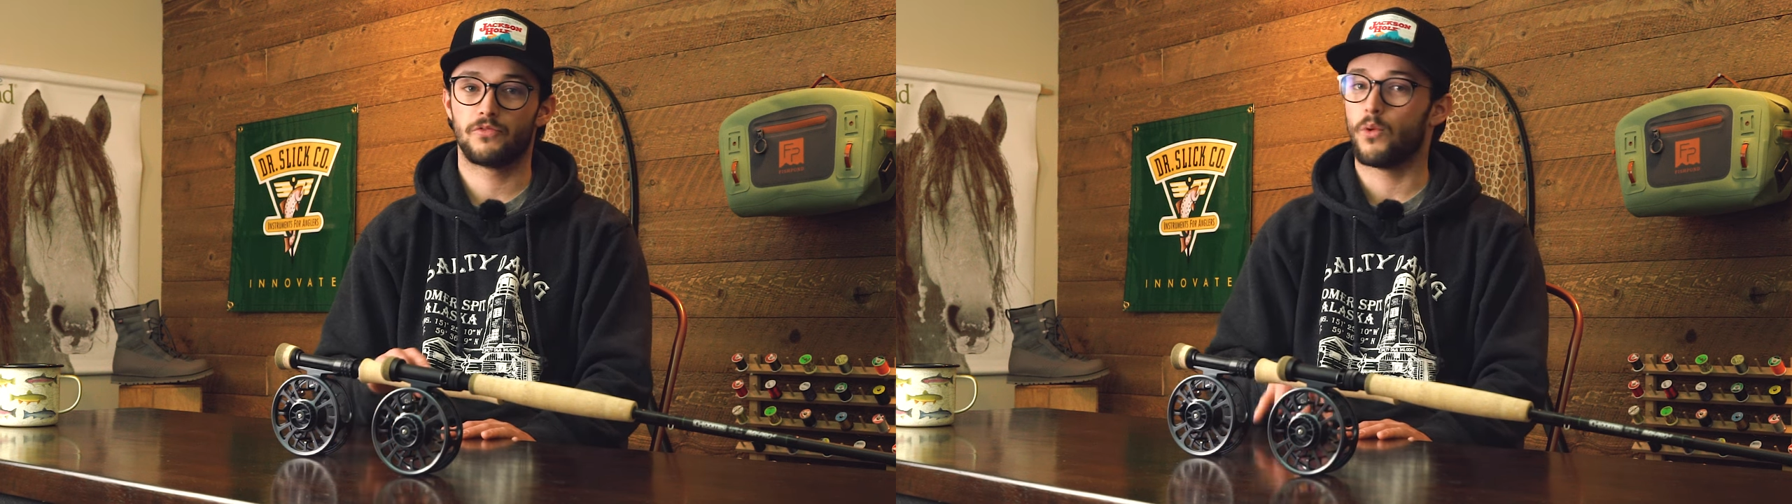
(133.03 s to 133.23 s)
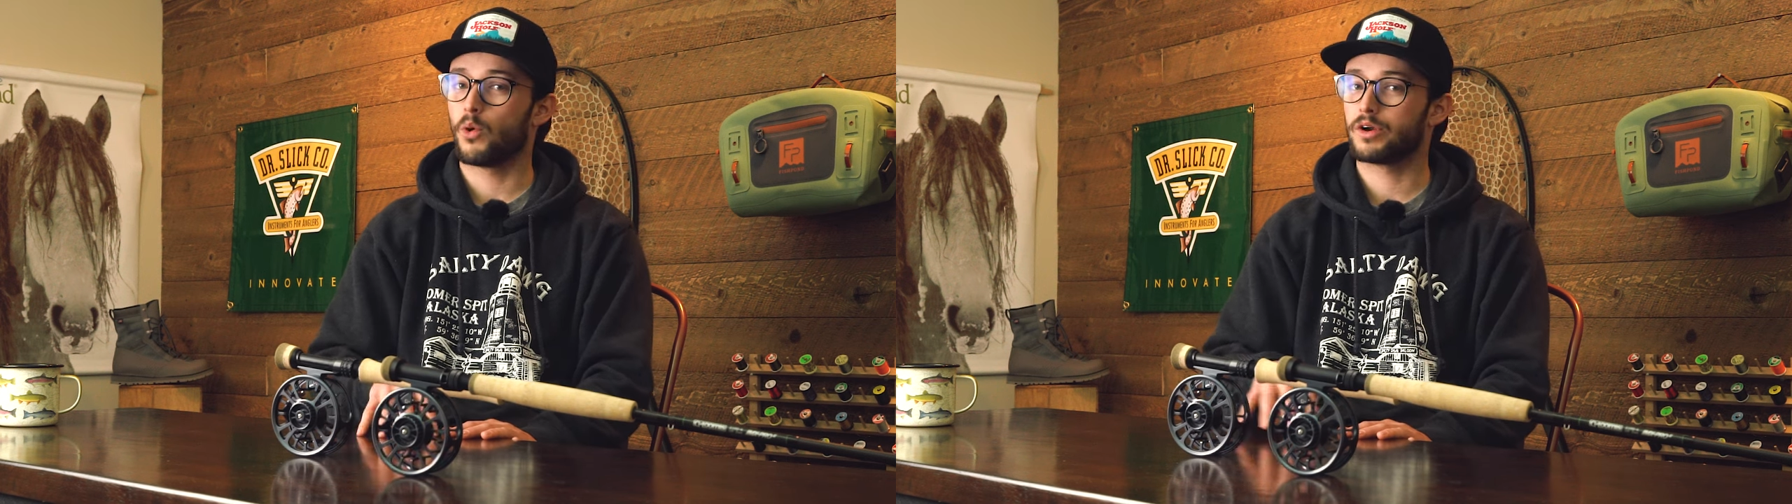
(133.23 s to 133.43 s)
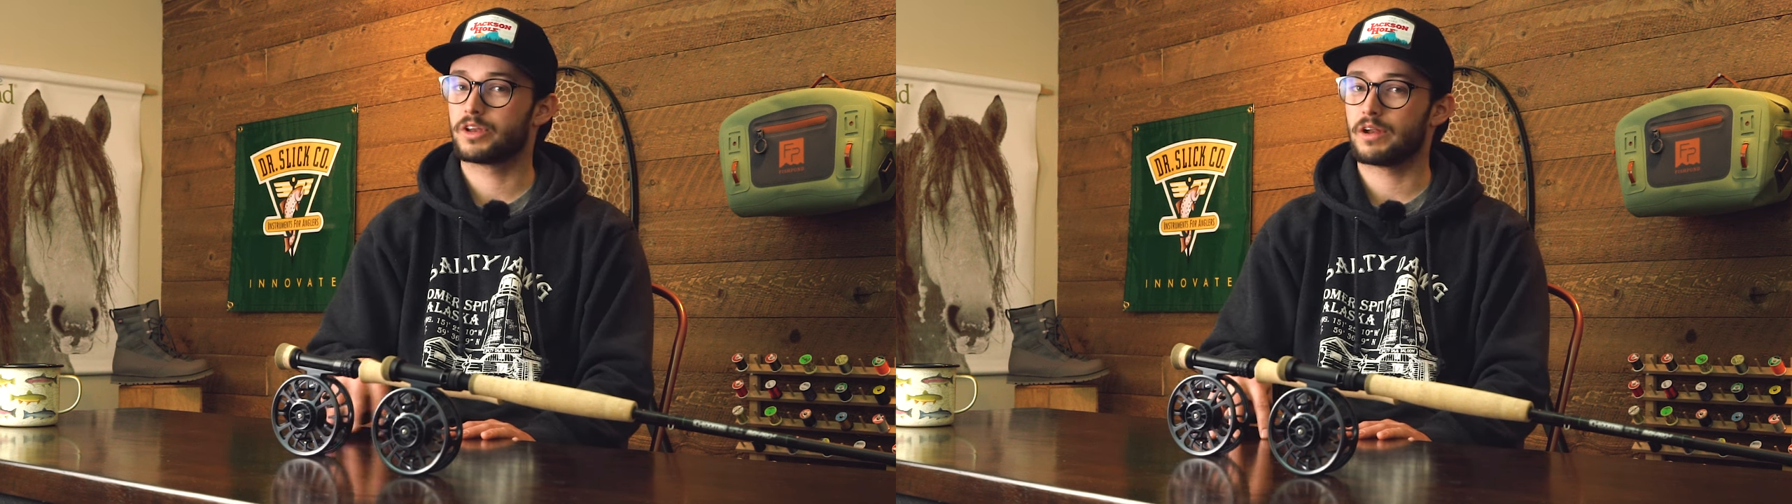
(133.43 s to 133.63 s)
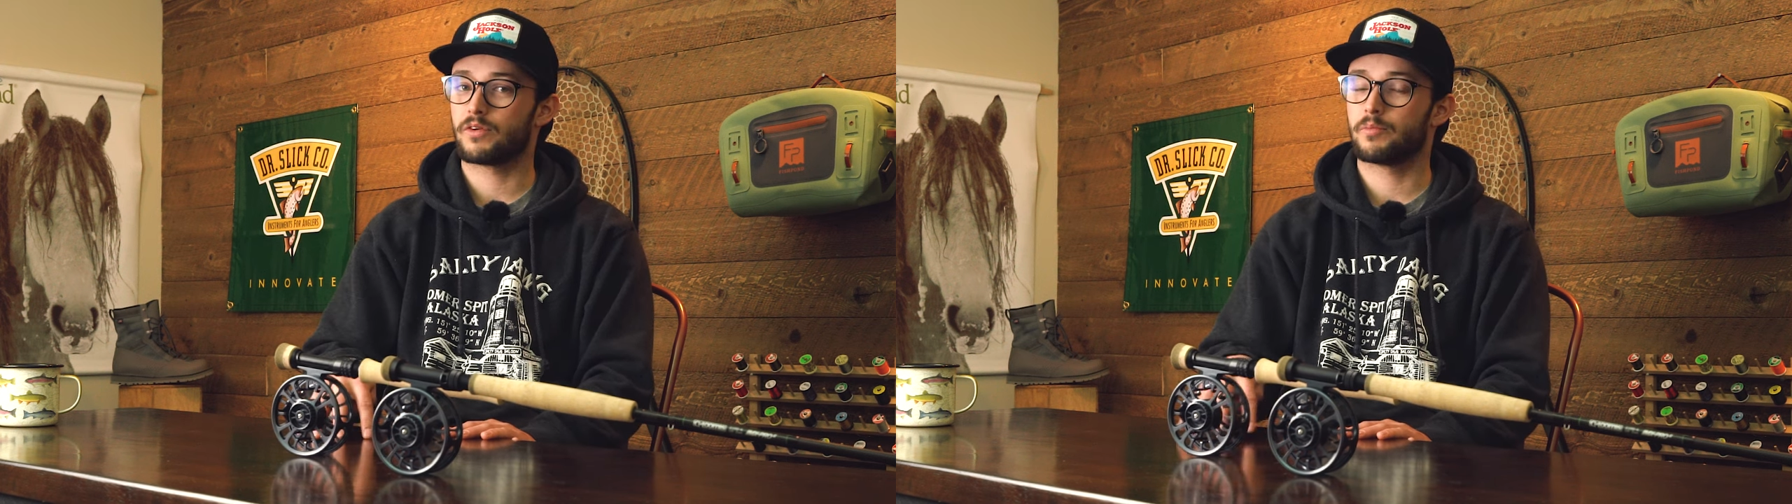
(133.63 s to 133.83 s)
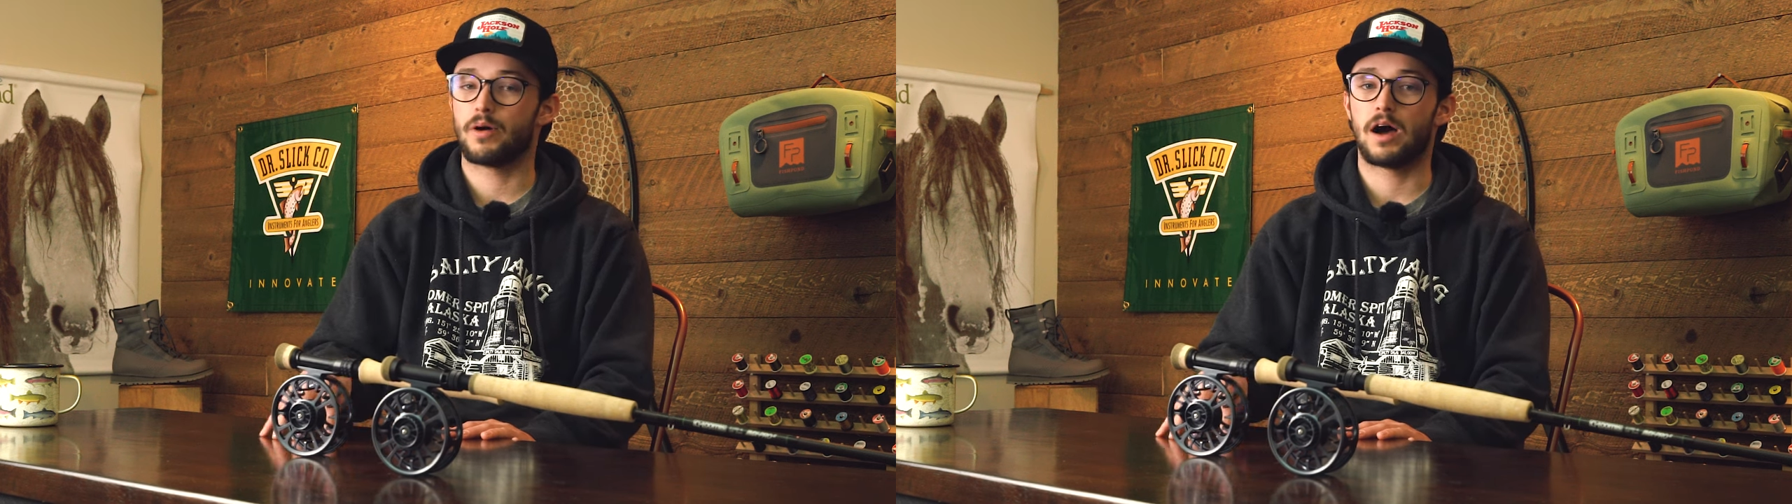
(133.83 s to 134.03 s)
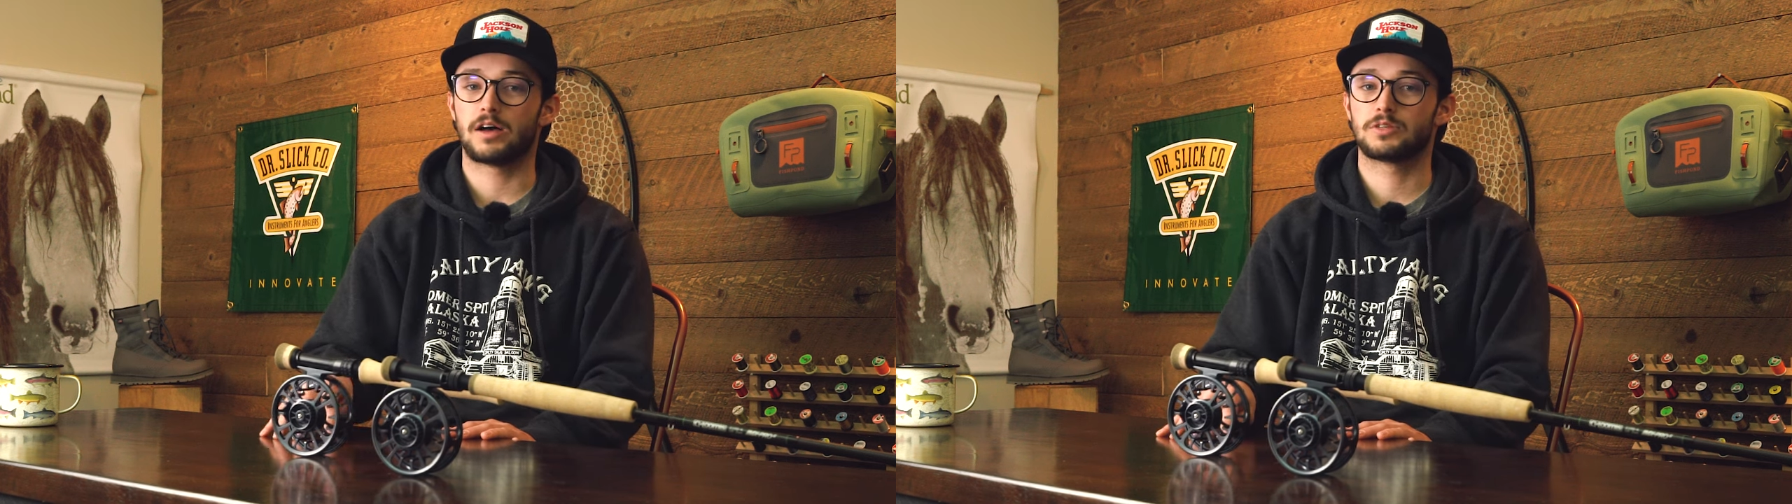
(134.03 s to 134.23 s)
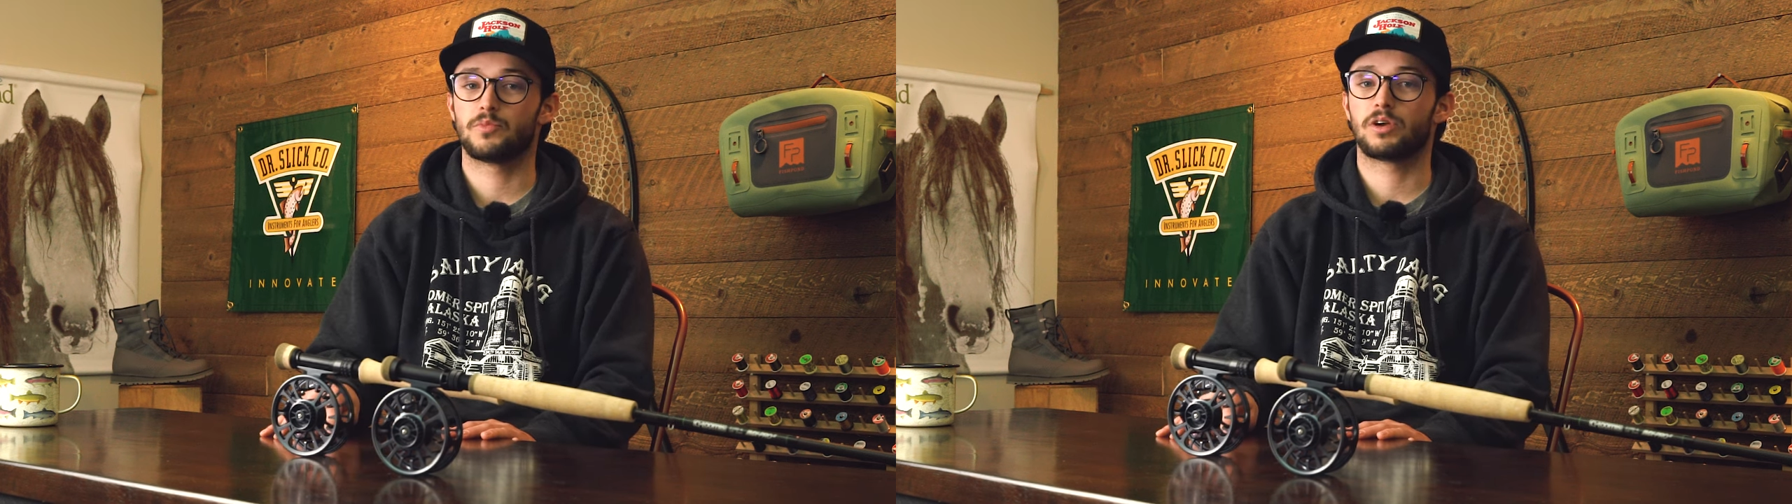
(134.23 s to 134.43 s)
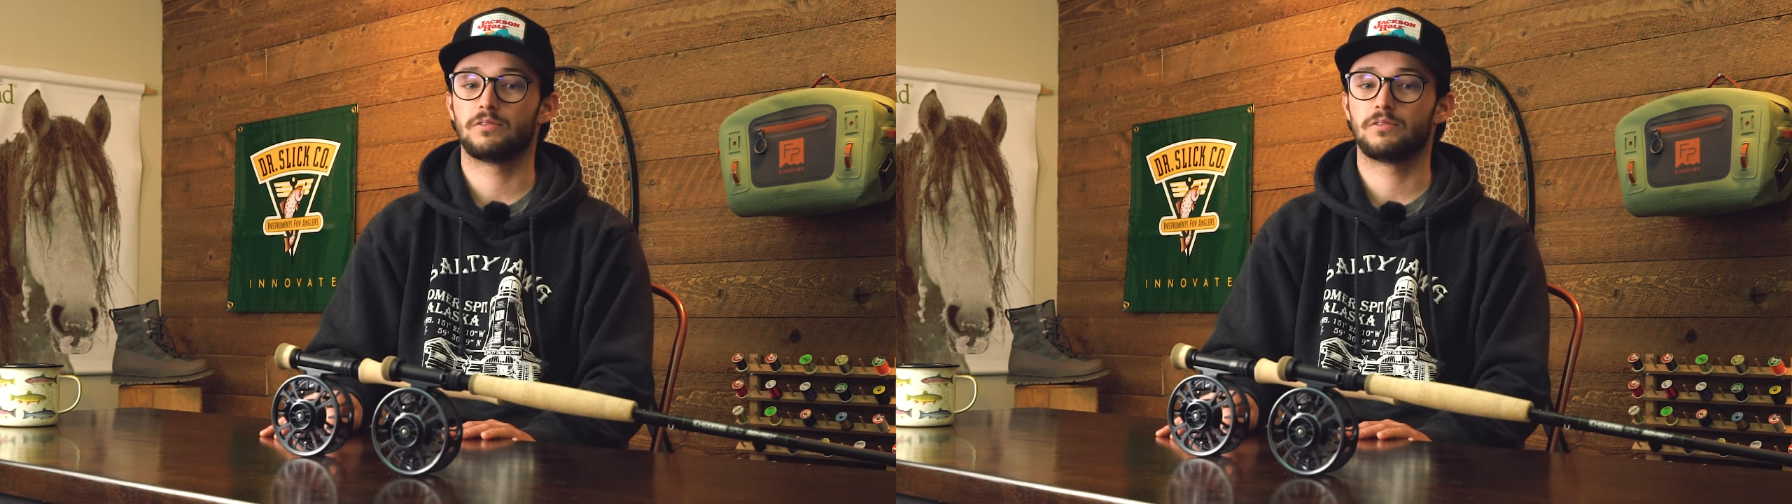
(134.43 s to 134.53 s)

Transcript: four different possible